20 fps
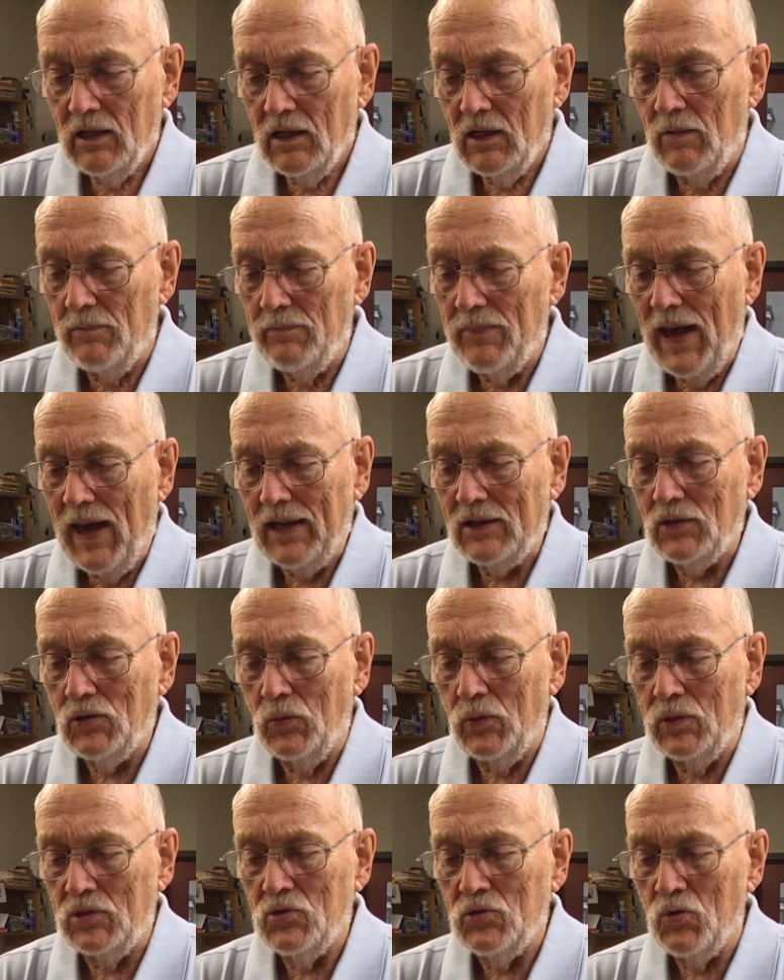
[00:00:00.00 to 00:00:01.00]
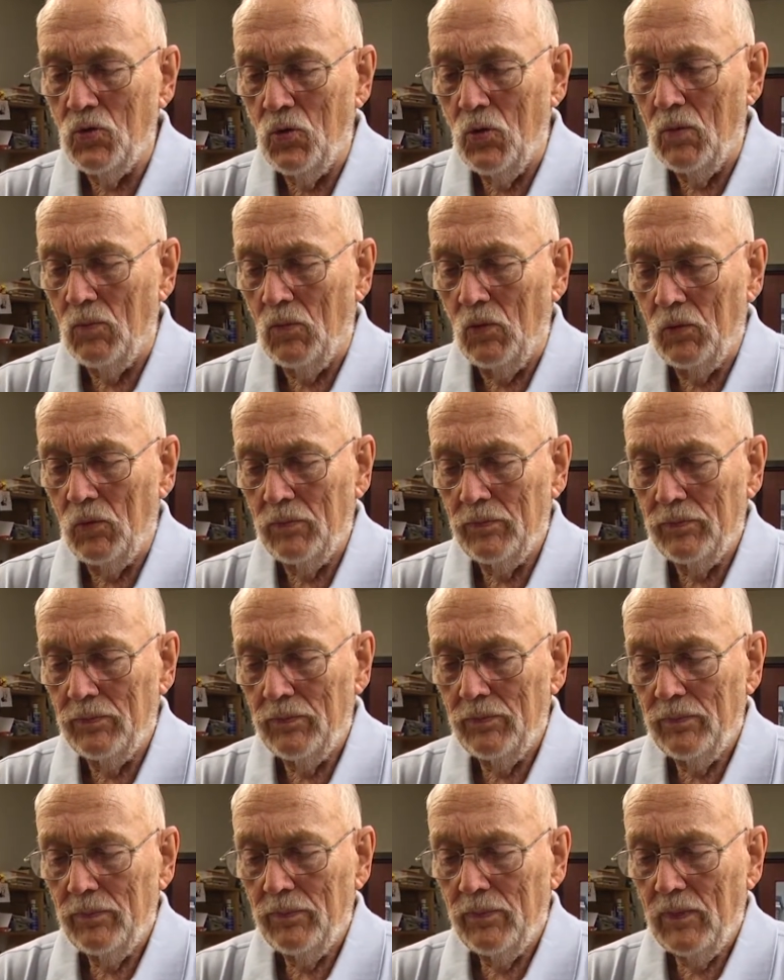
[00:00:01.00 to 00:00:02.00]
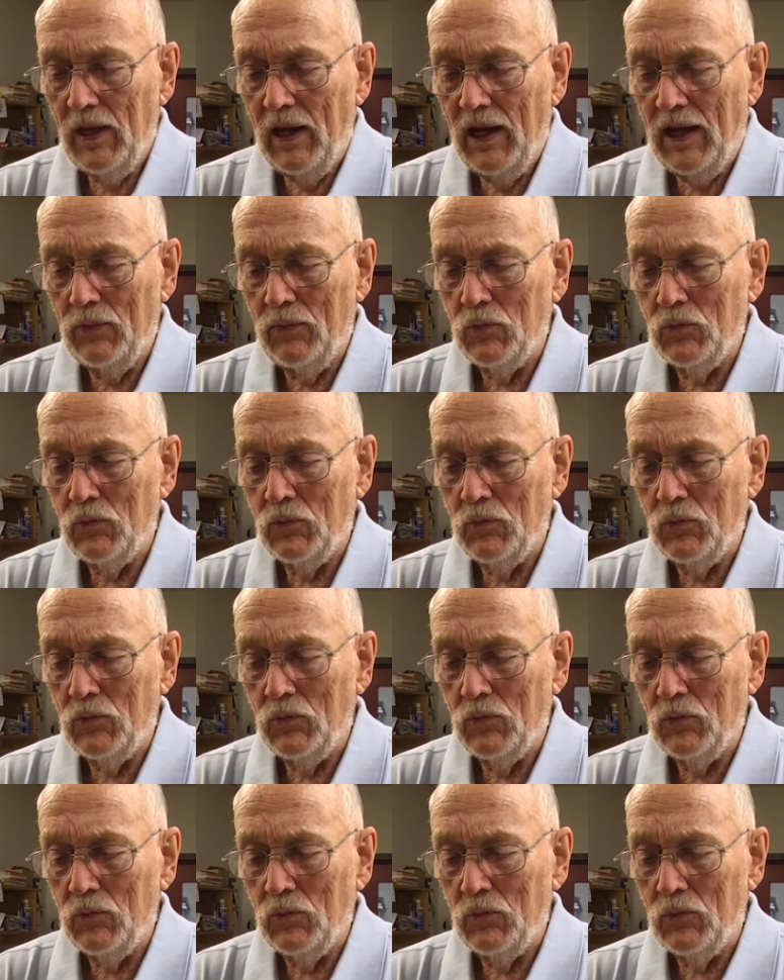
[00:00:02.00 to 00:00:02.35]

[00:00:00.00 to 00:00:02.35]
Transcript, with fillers: come back to its normal and